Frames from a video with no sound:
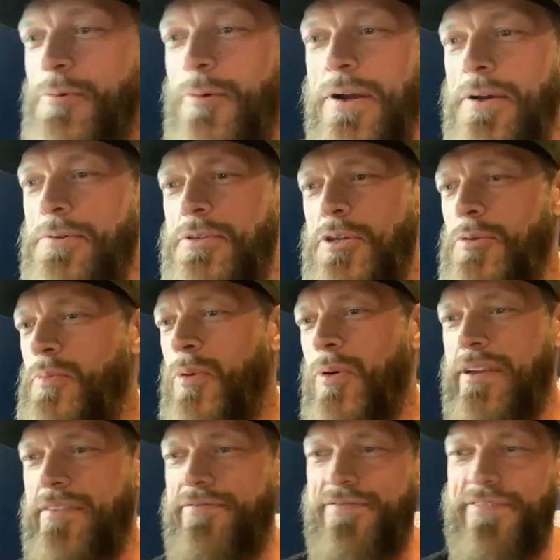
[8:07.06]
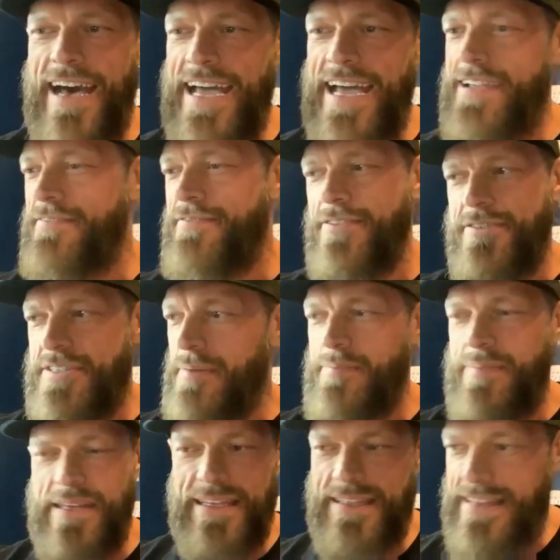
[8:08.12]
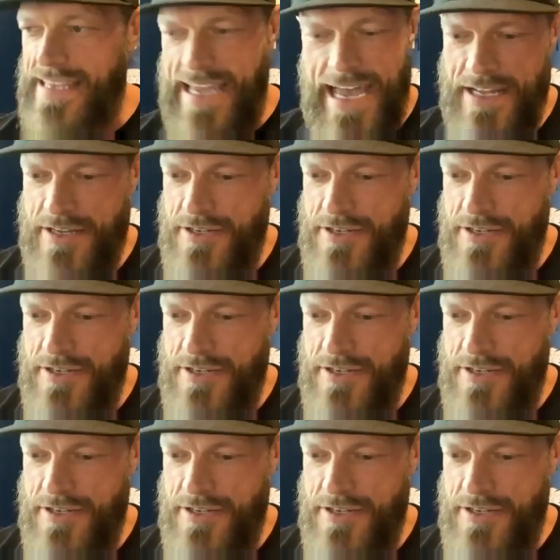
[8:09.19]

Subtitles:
it was 102.5 or something, the